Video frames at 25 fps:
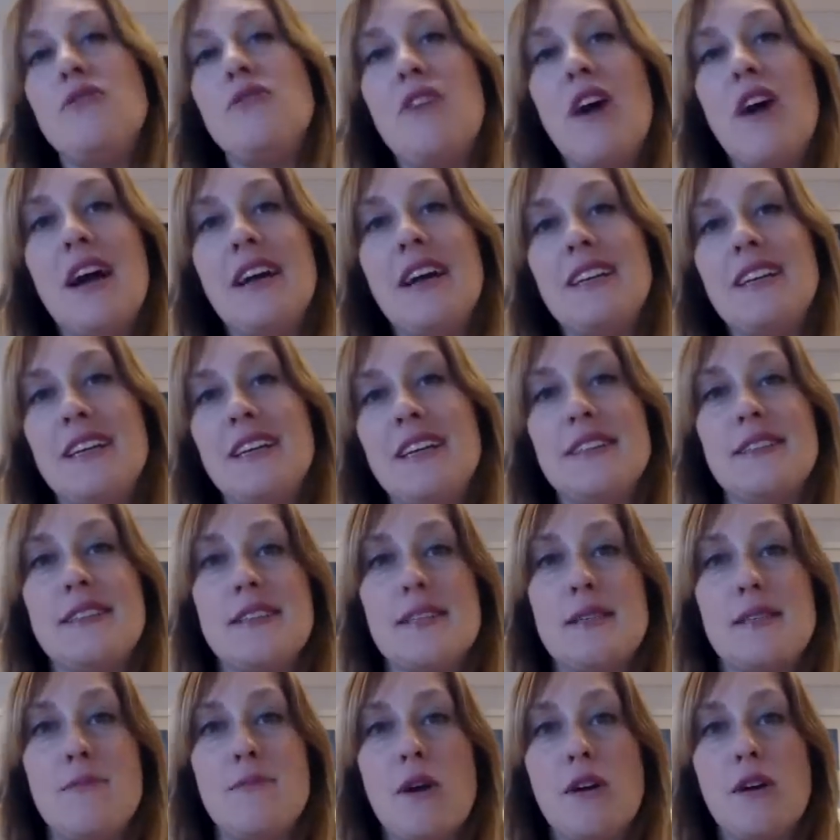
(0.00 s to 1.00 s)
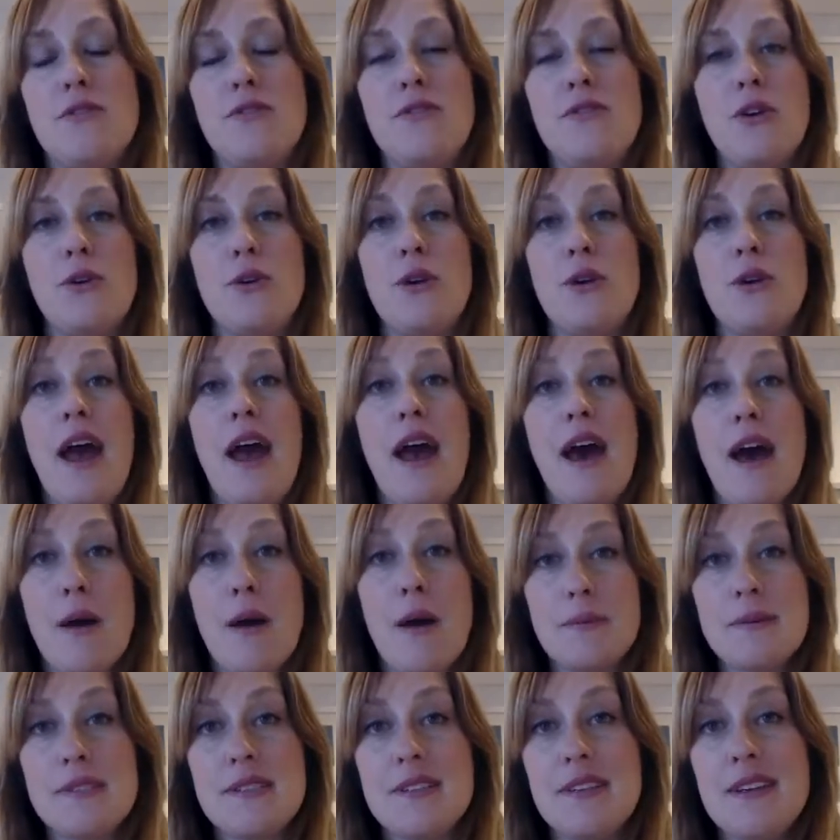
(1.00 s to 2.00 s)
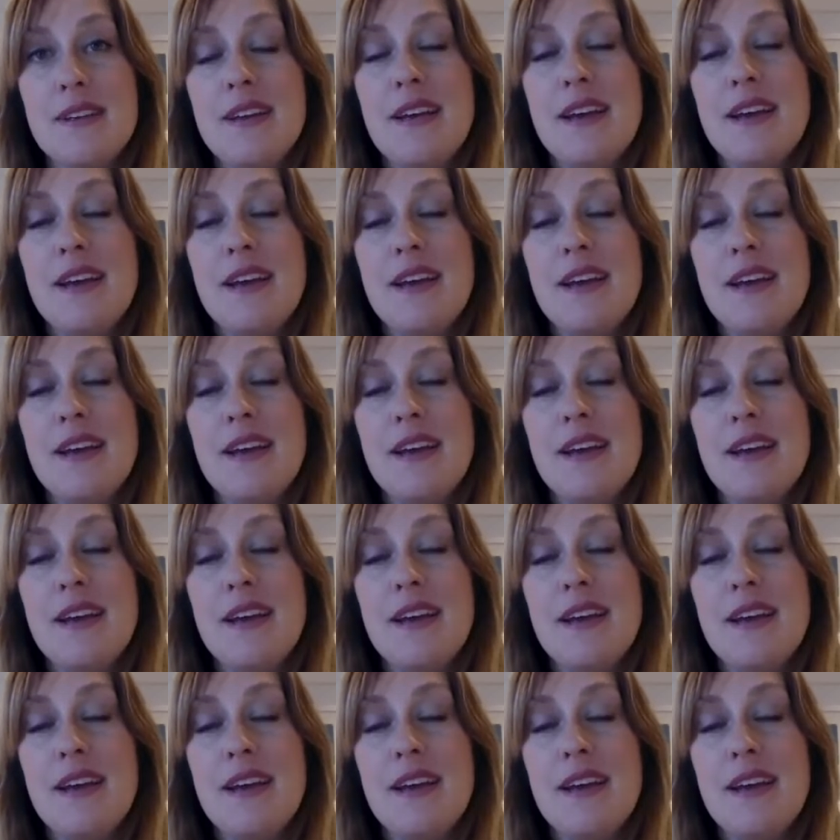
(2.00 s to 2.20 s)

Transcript: find in smartphone apps.